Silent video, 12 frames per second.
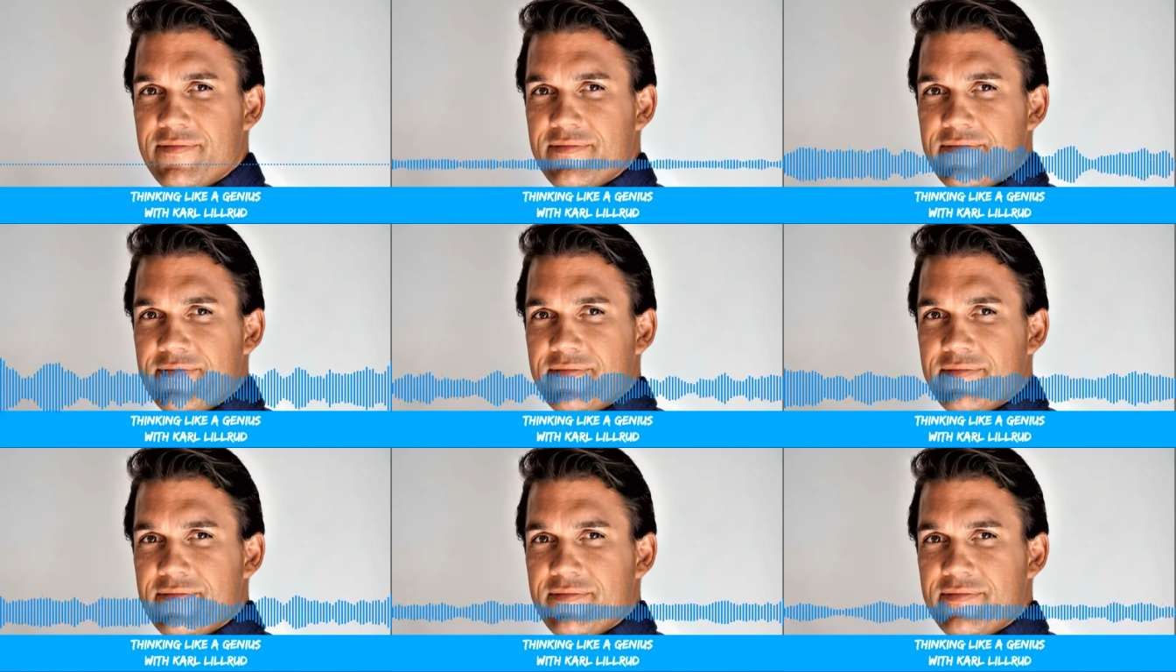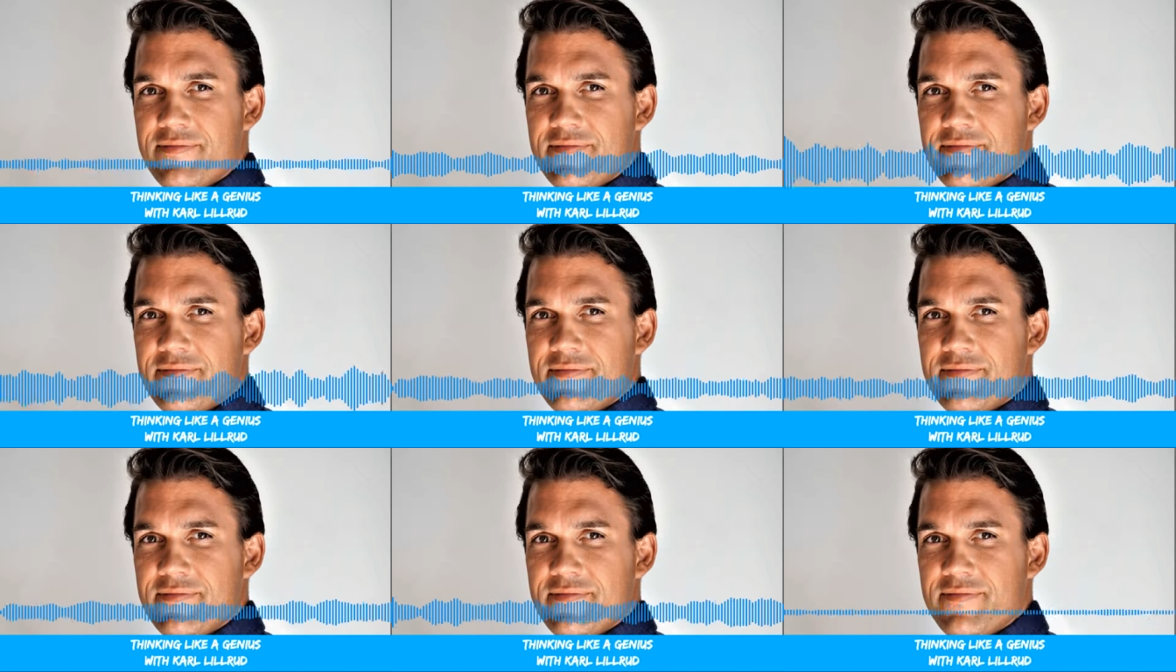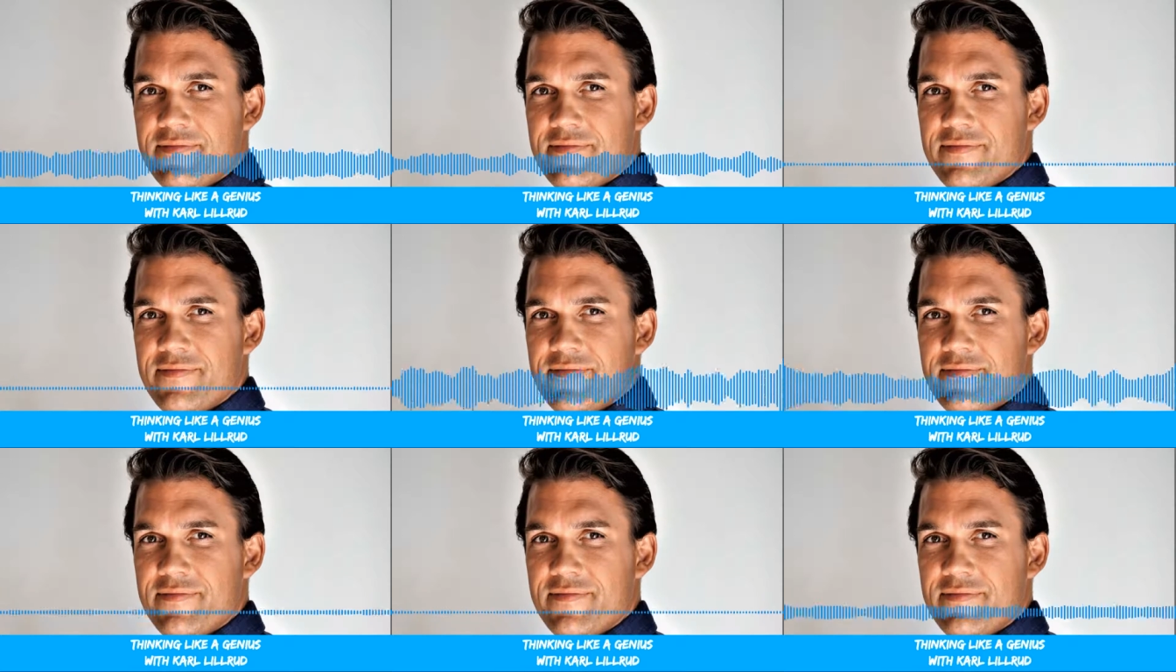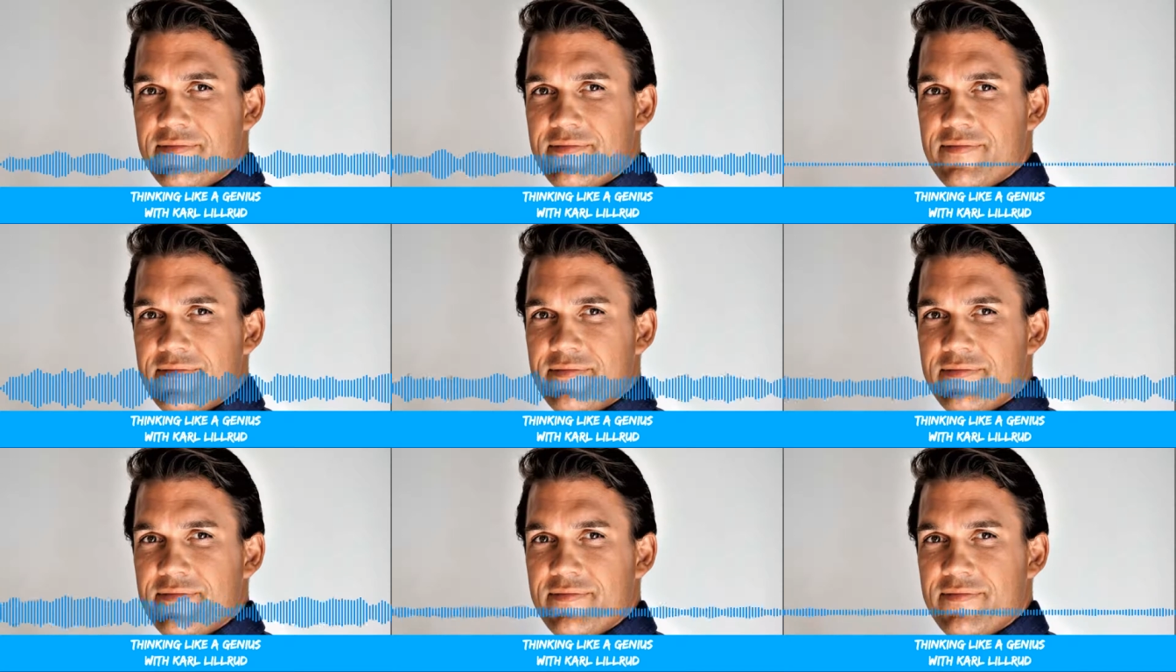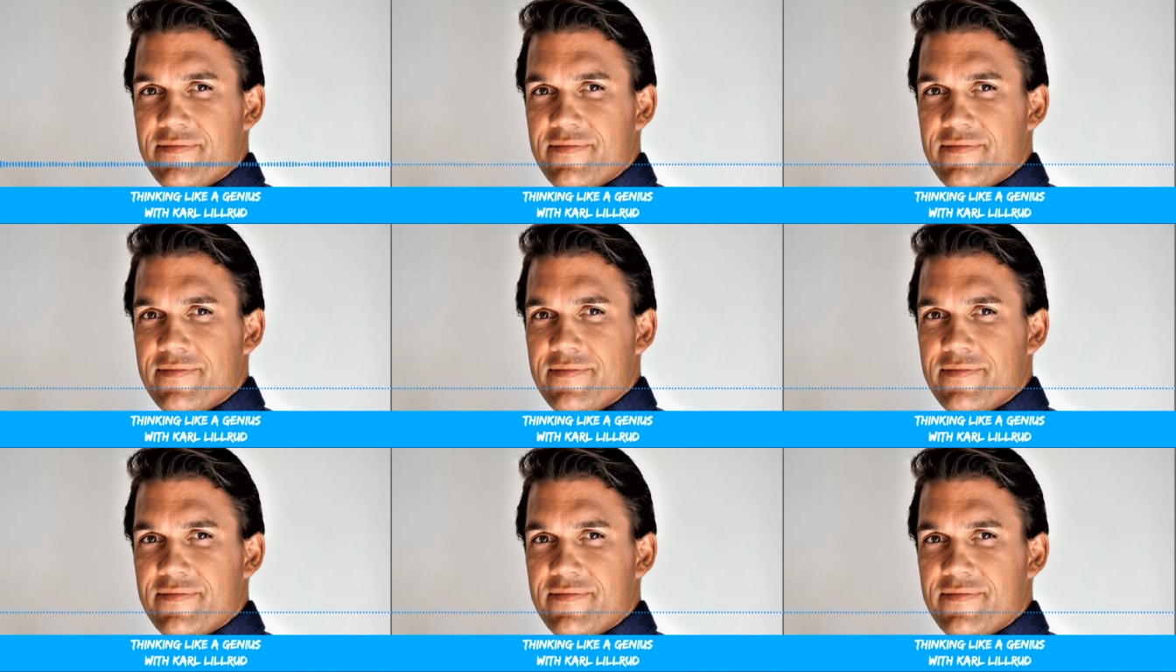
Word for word: Uh, and I, I try to always